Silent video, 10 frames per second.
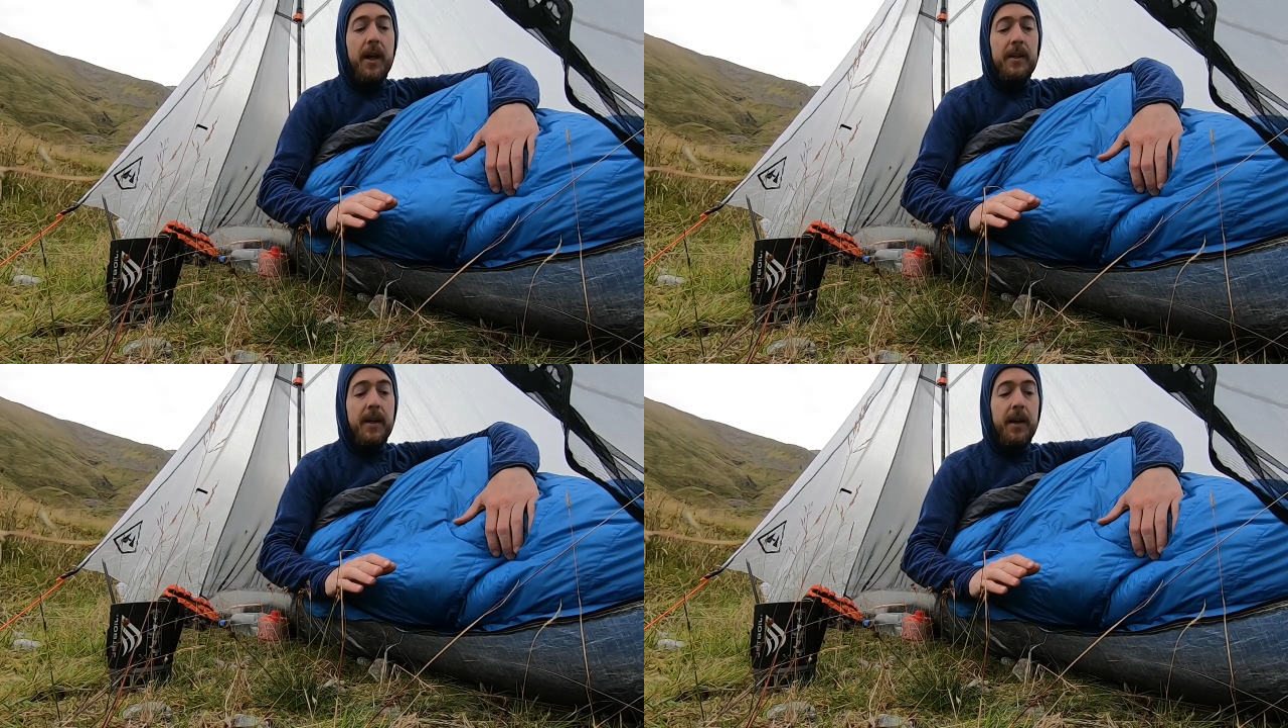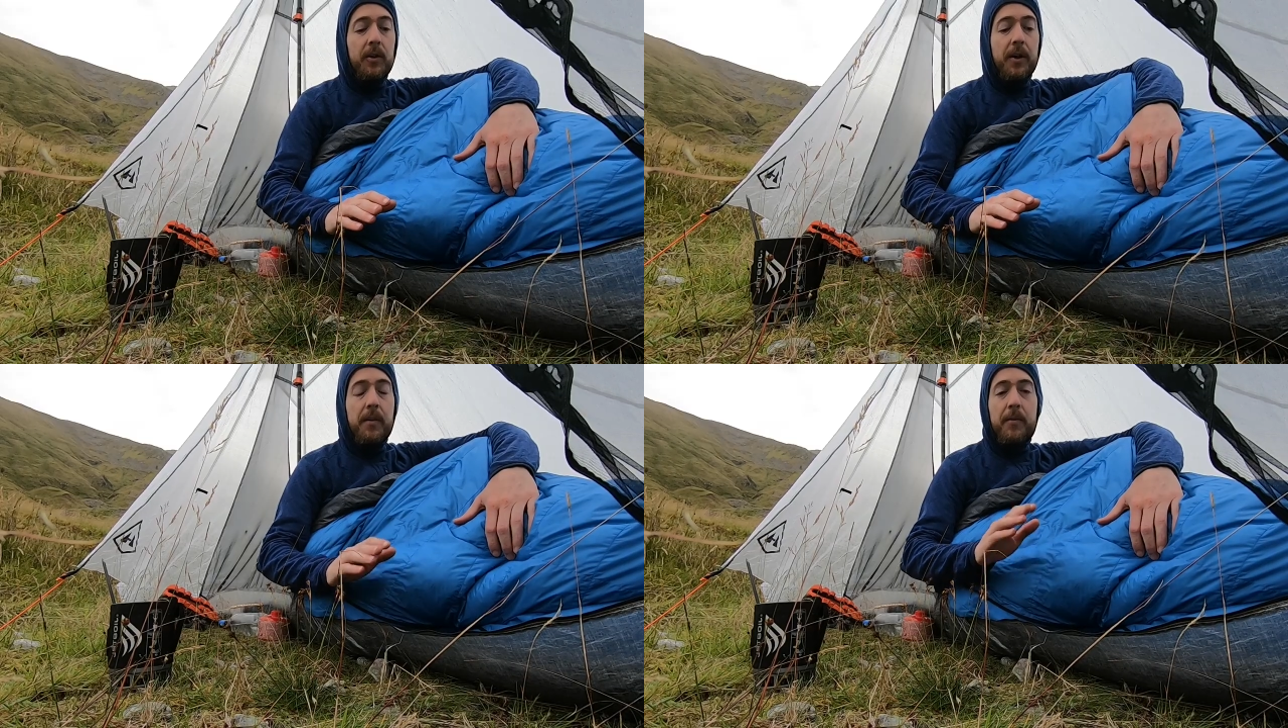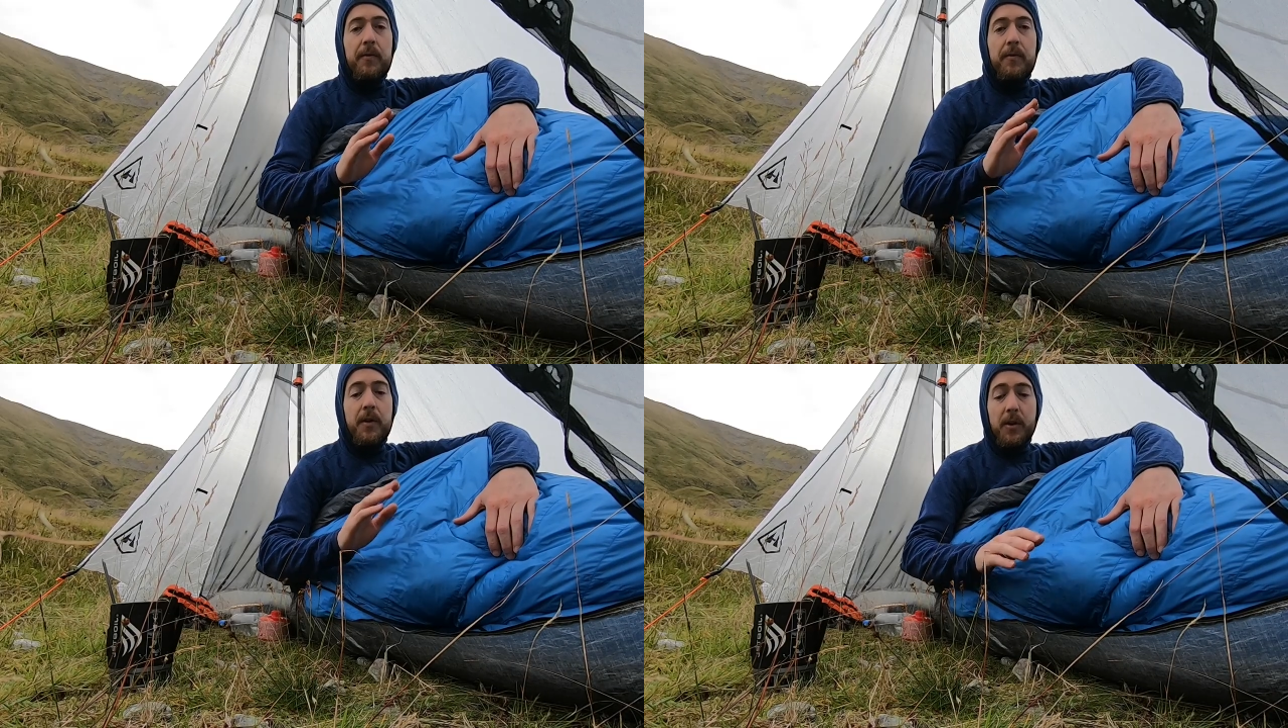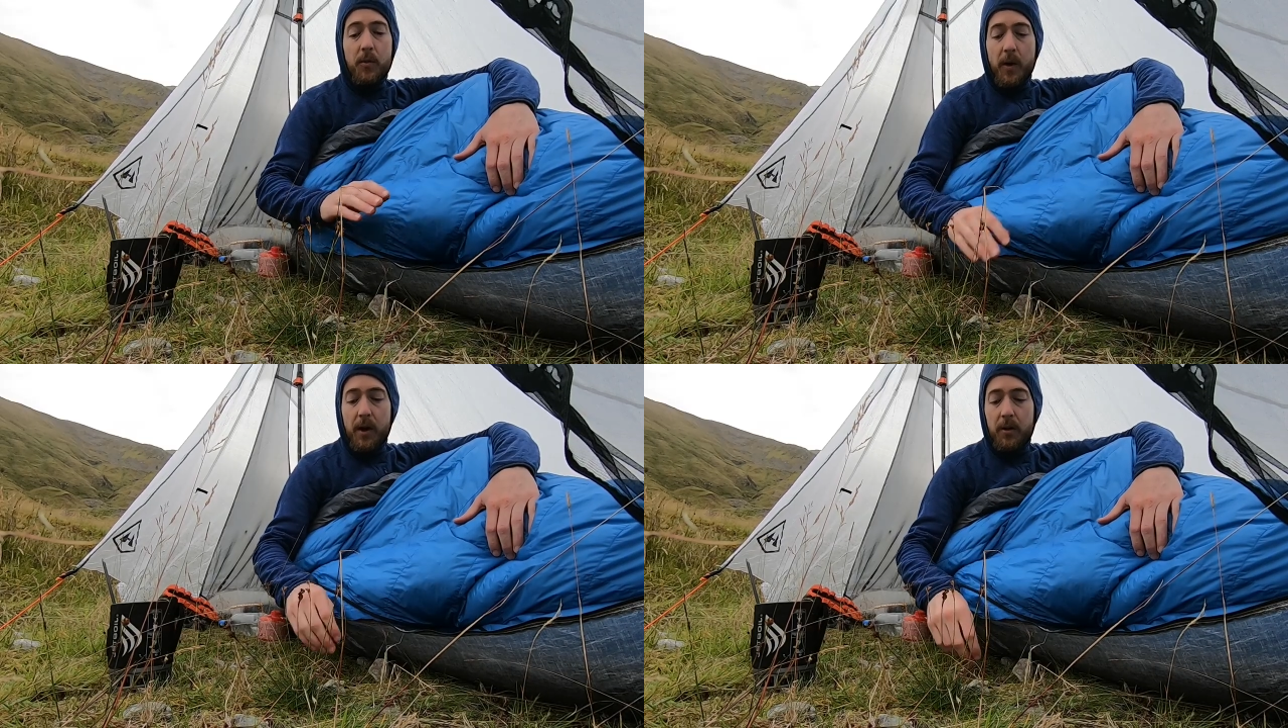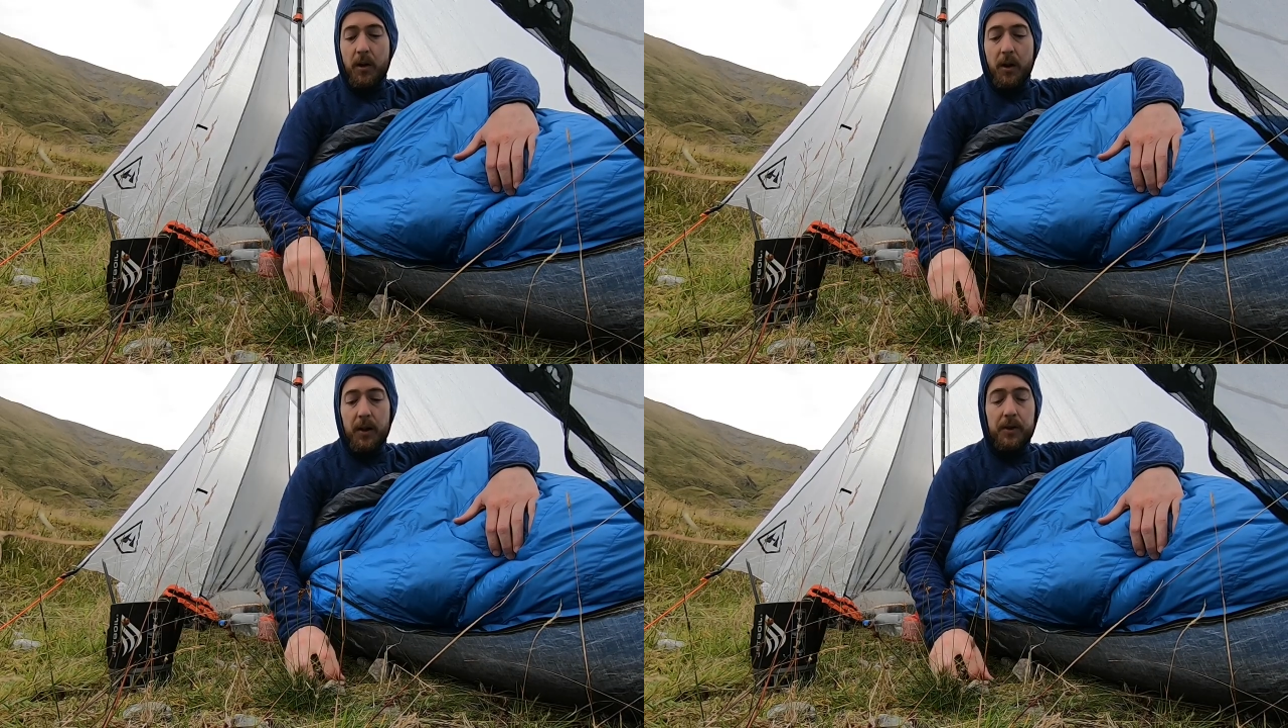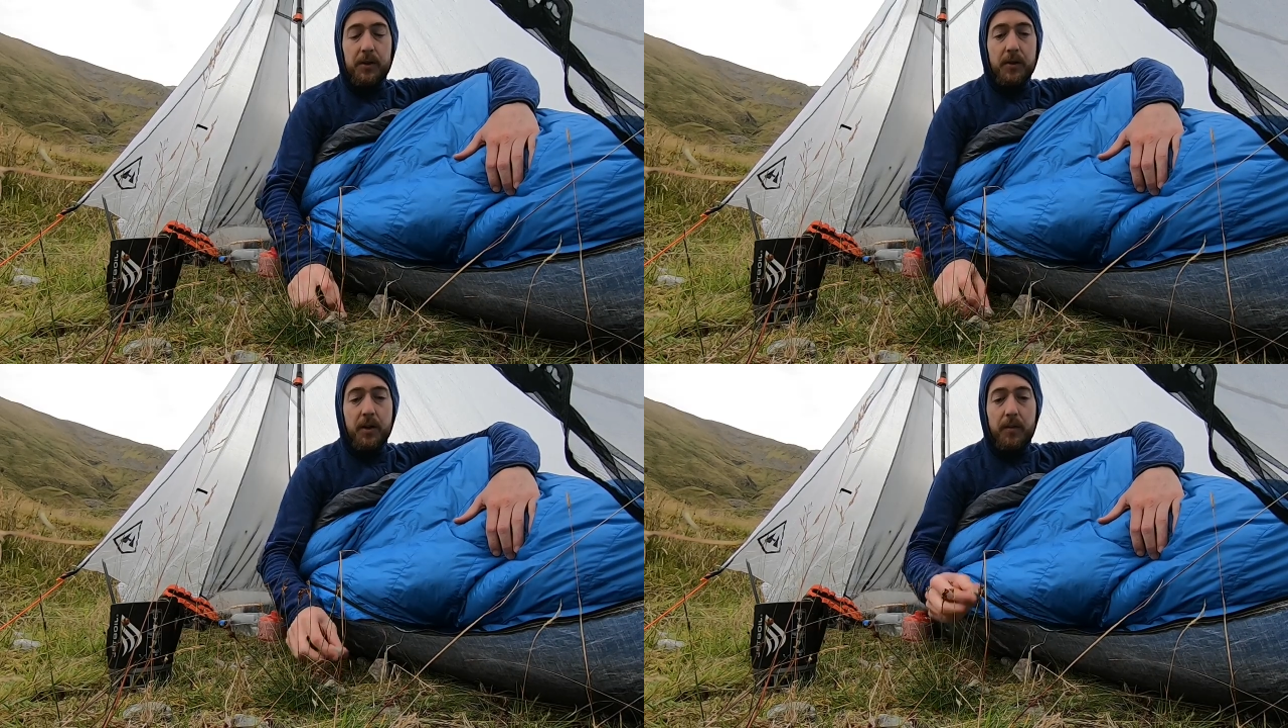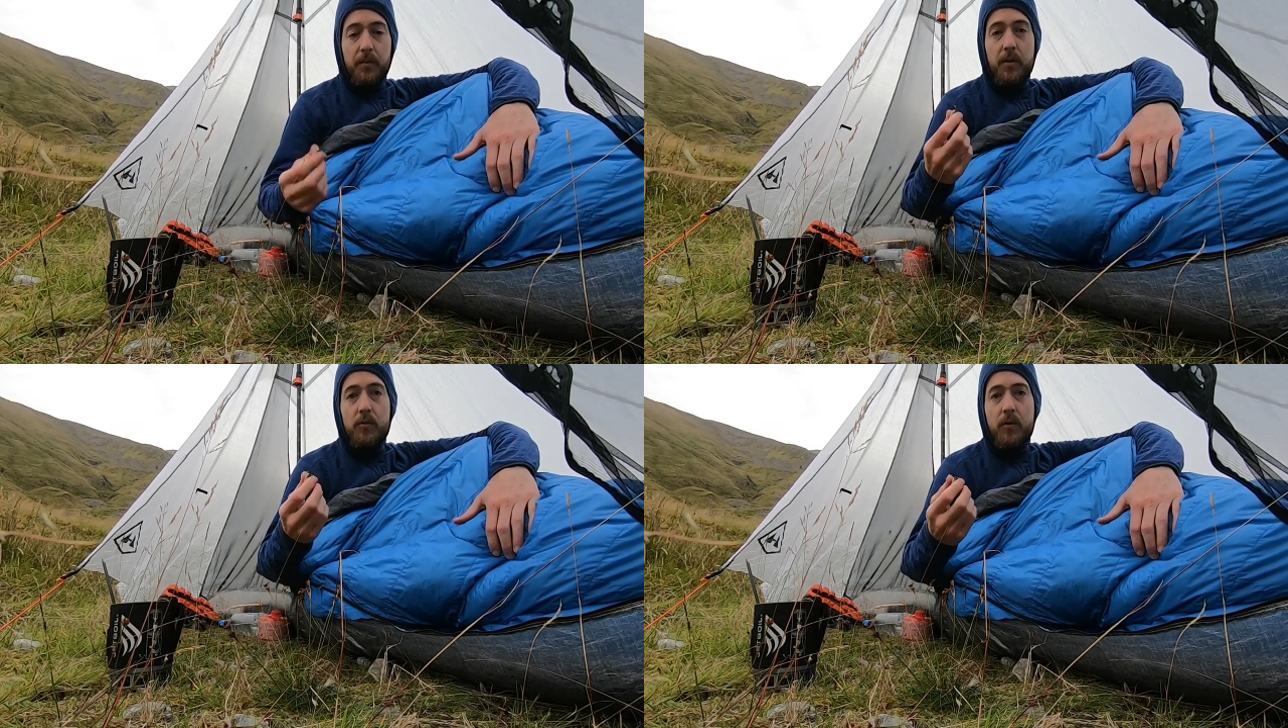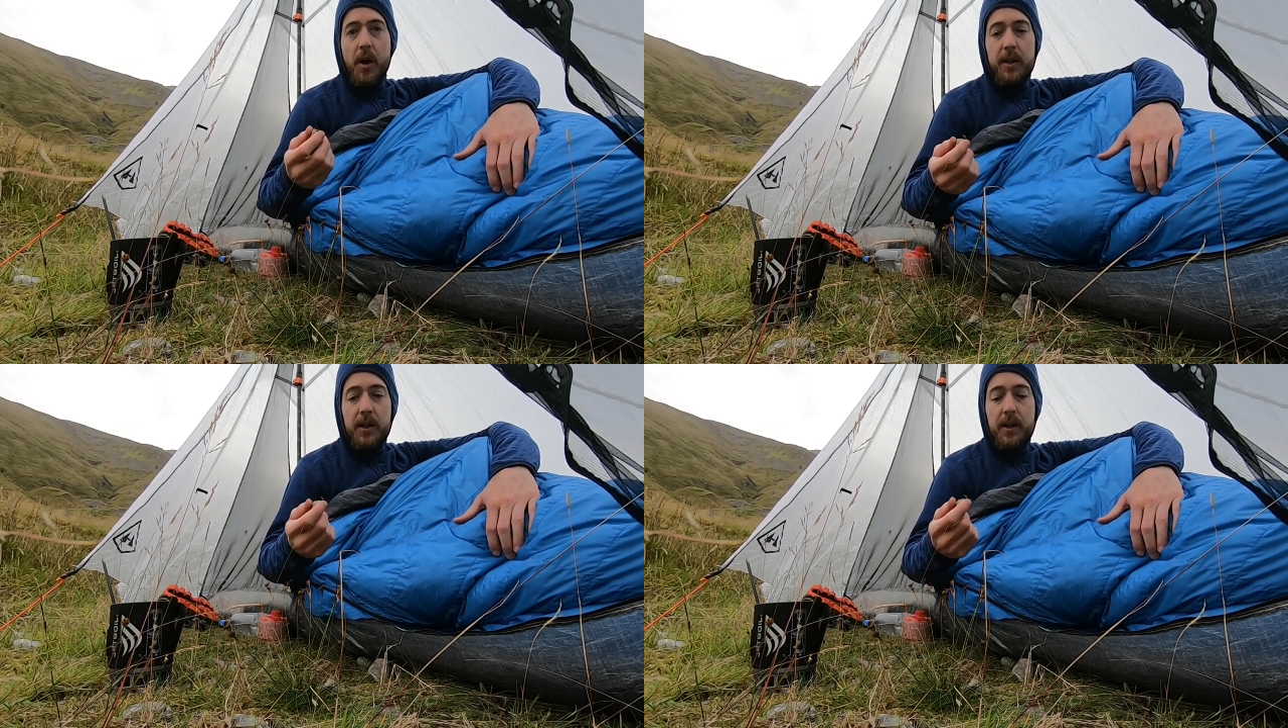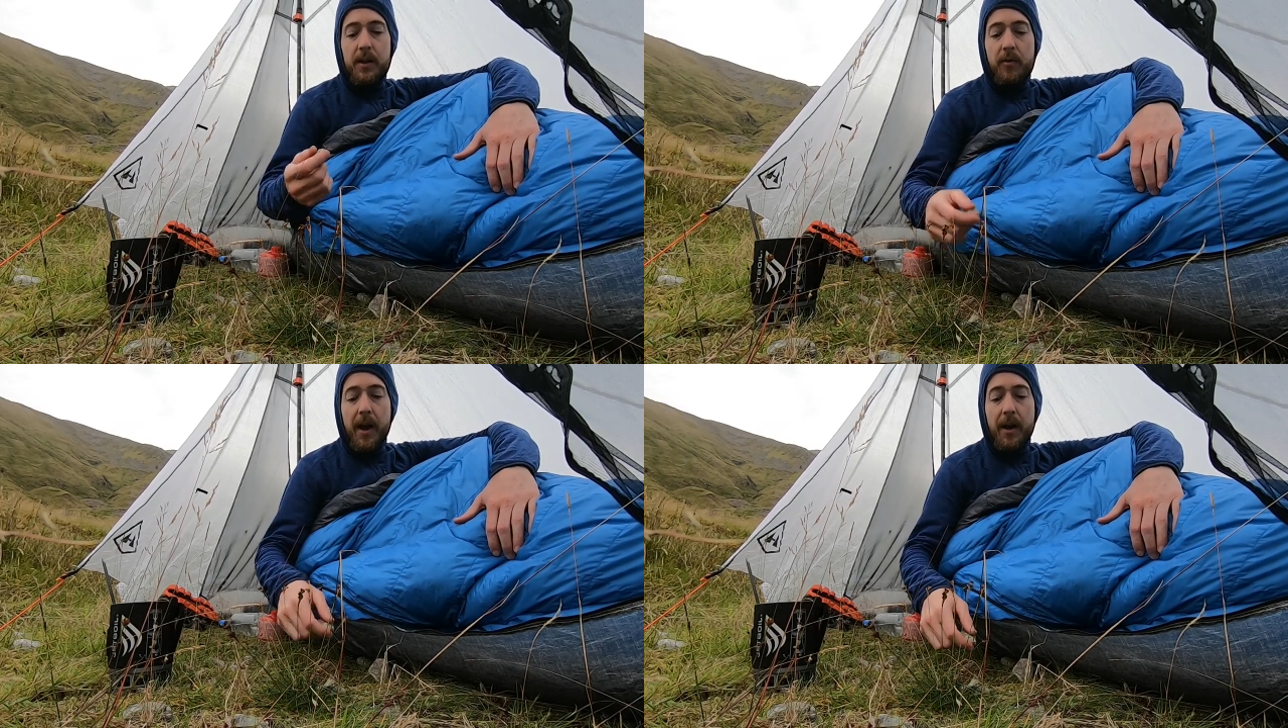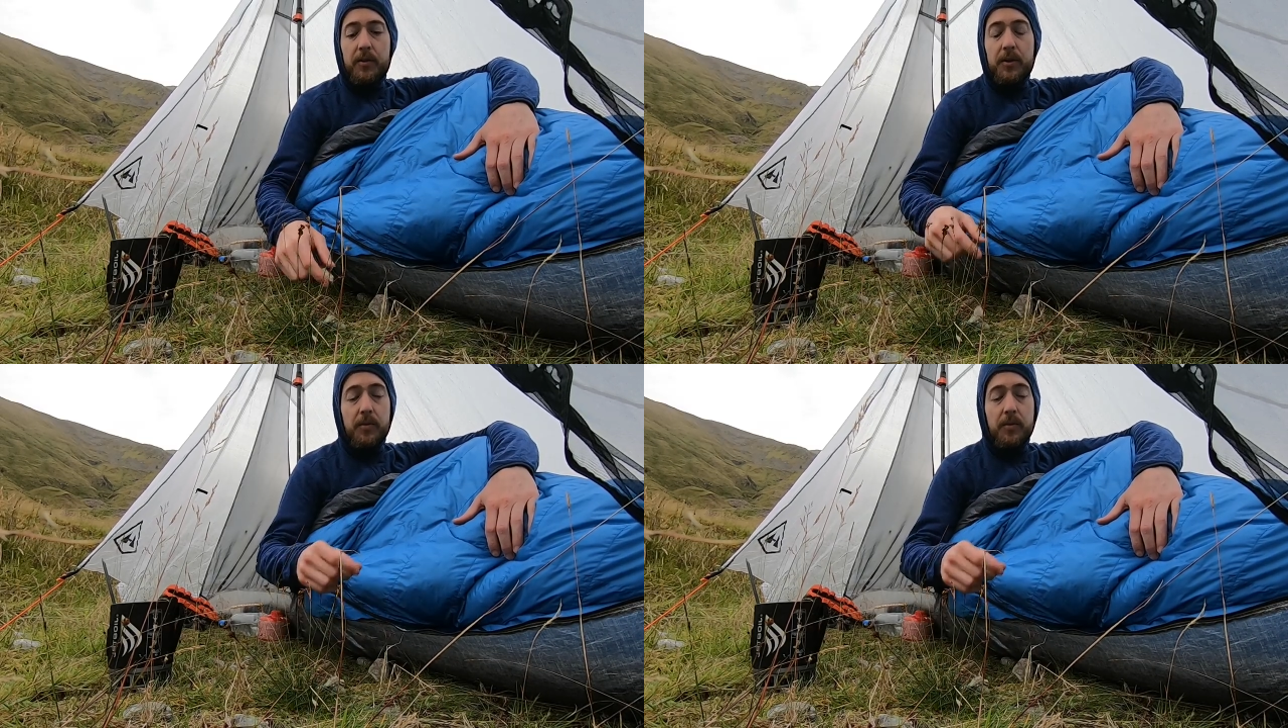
has held up very well on some rocky ground,